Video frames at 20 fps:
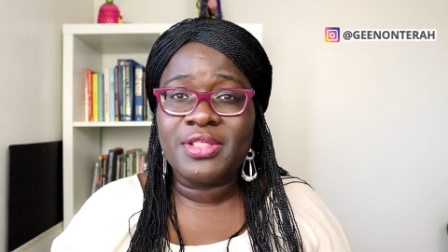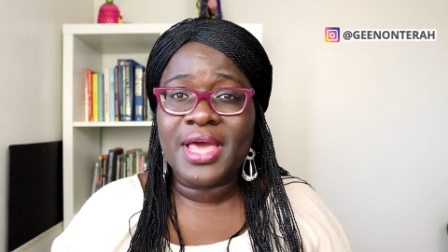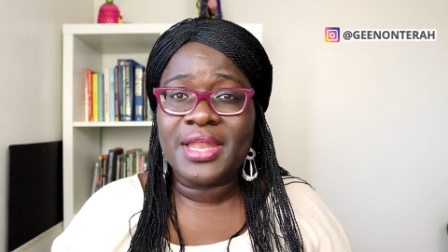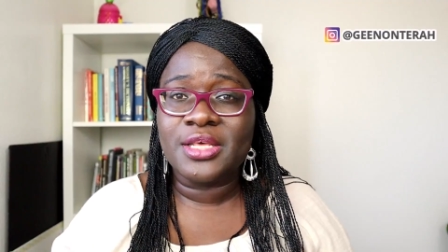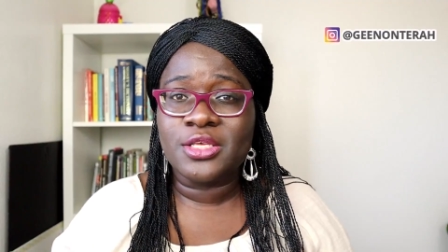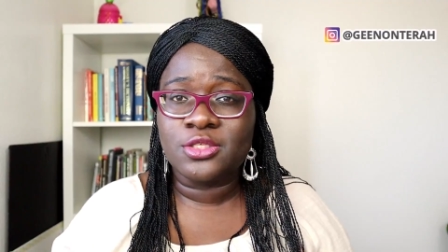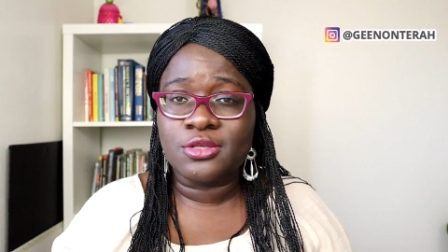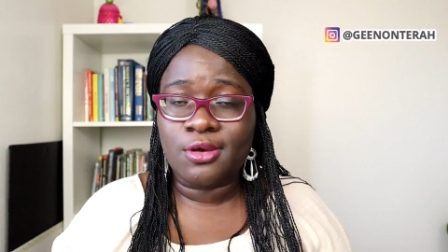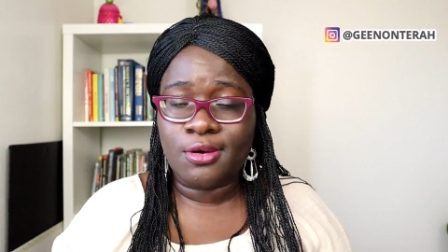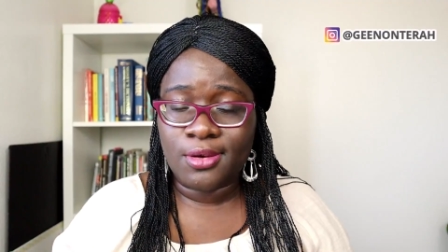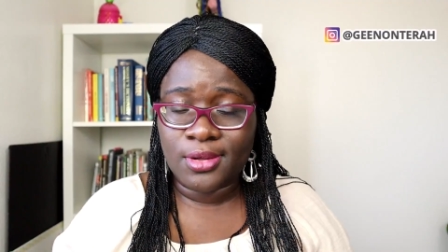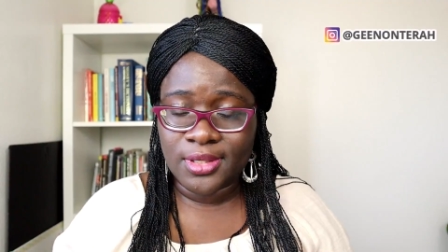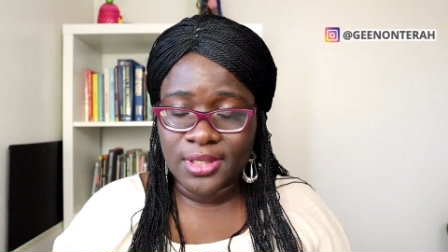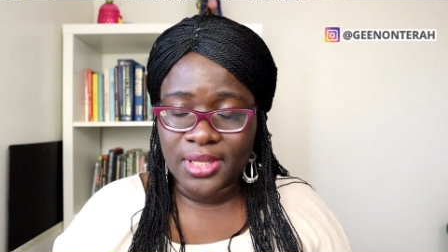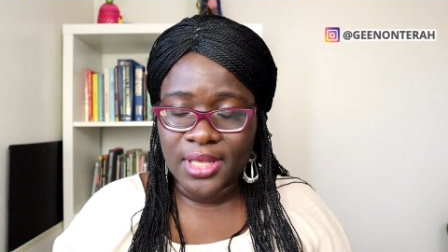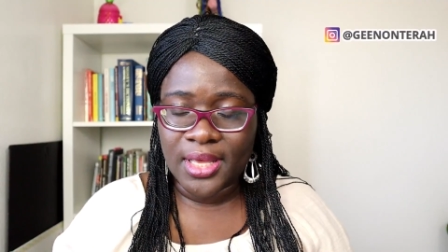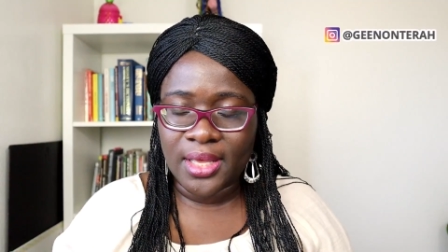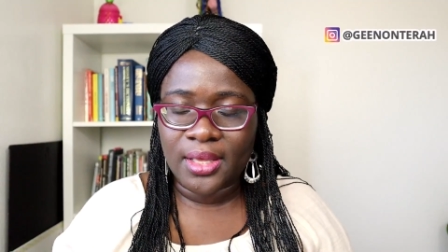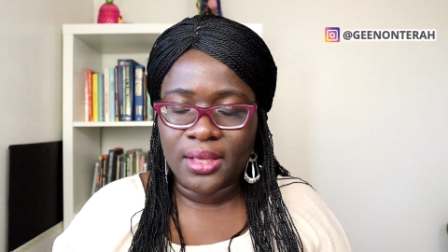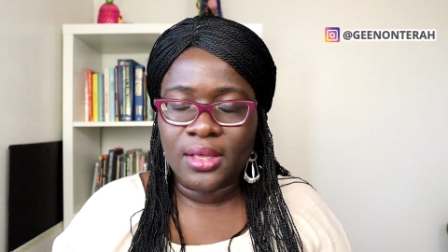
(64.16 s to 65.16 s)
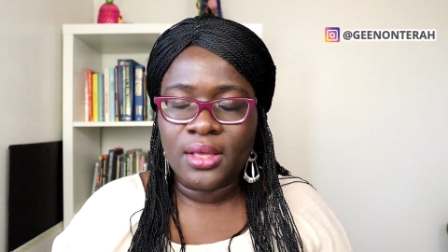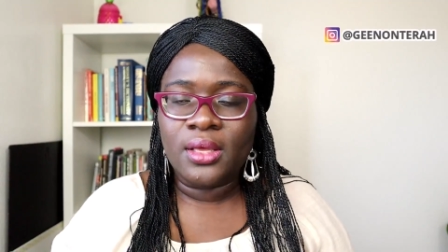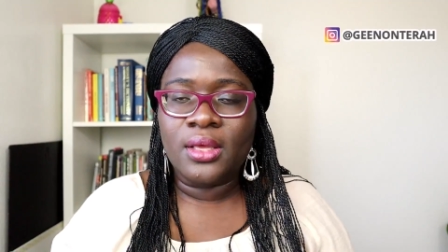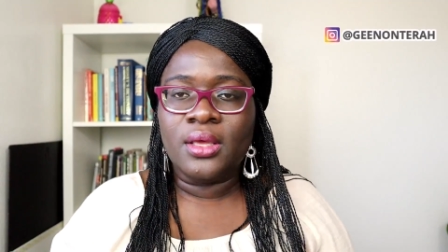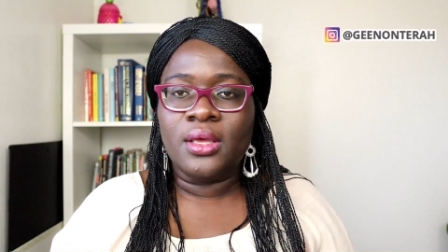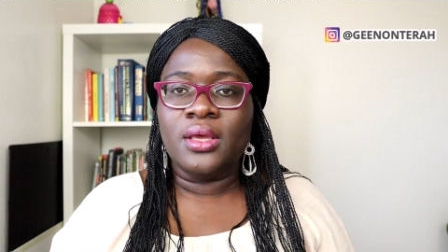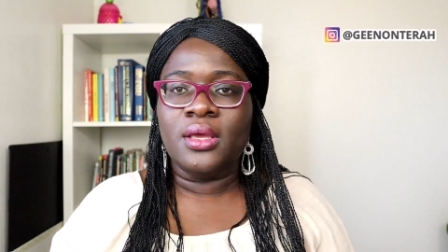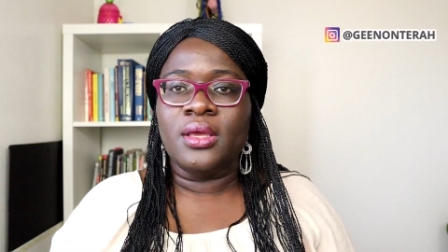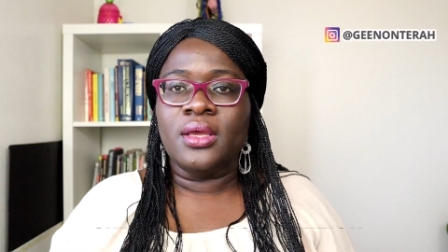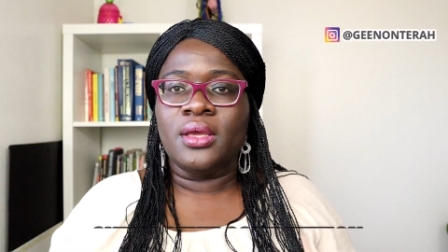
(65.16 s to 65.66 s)
that is on there.
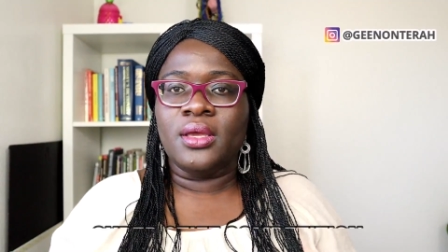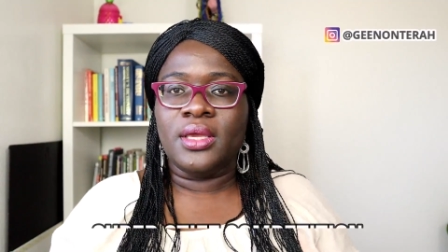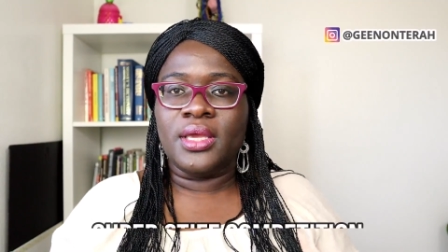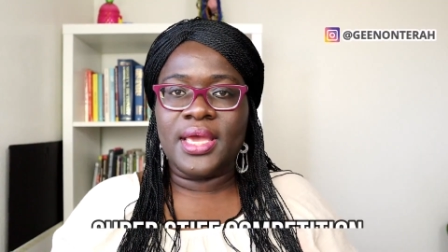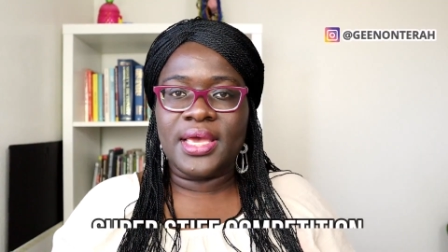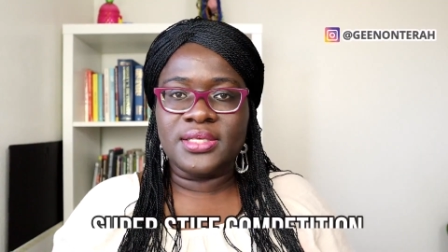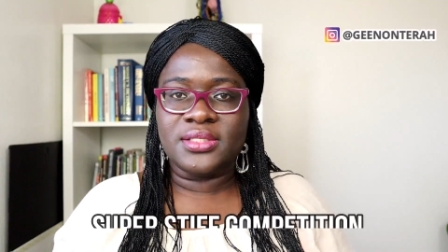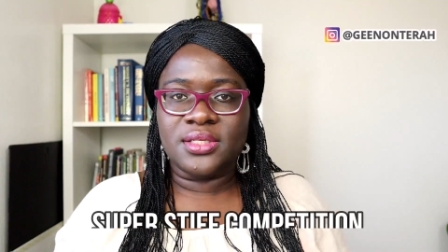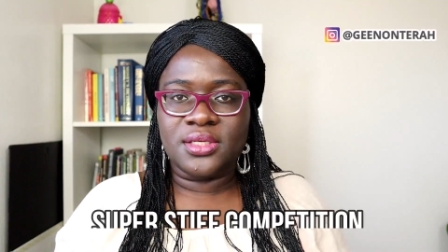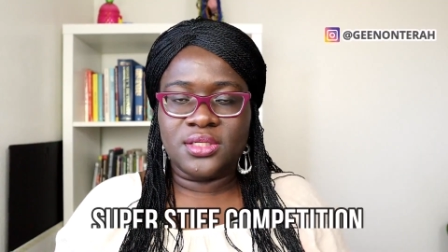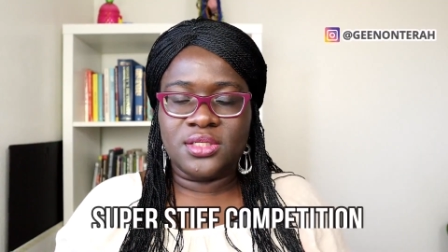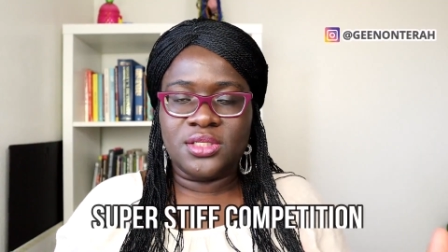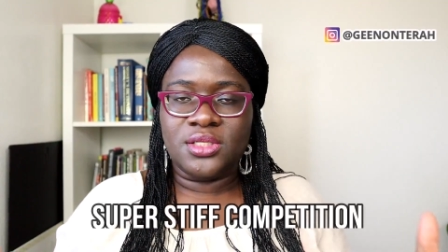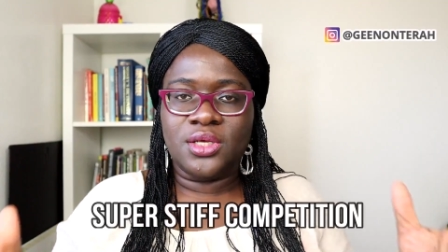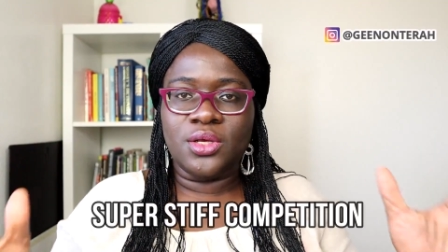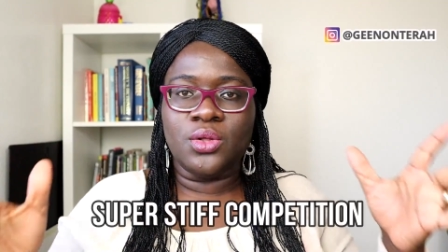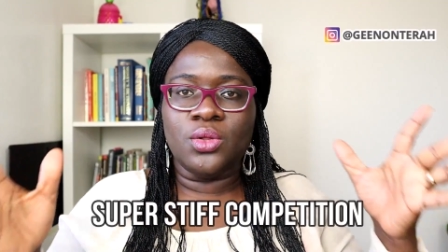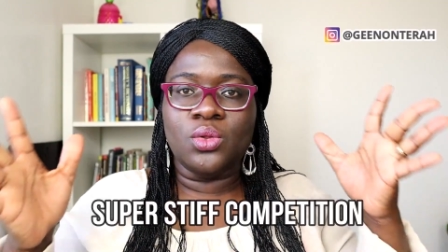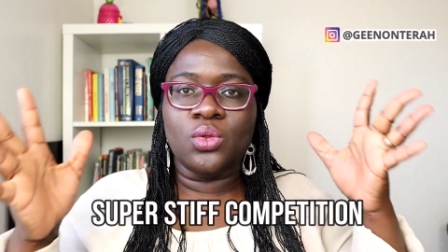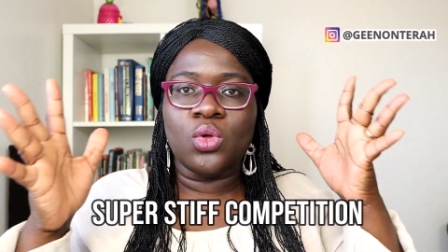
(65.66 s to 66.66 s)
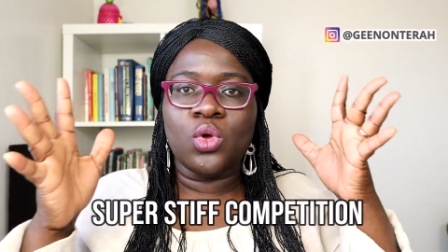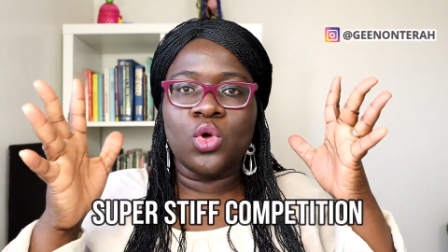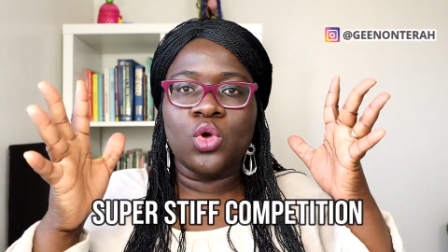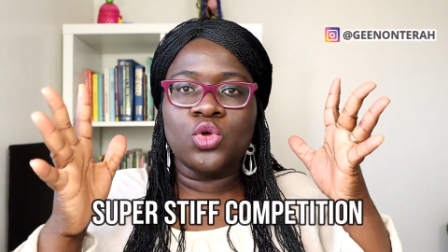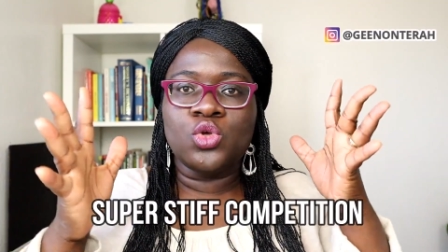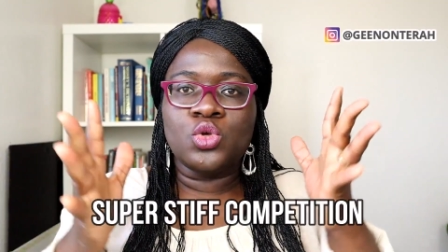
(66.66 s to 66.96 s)
Here's the deal.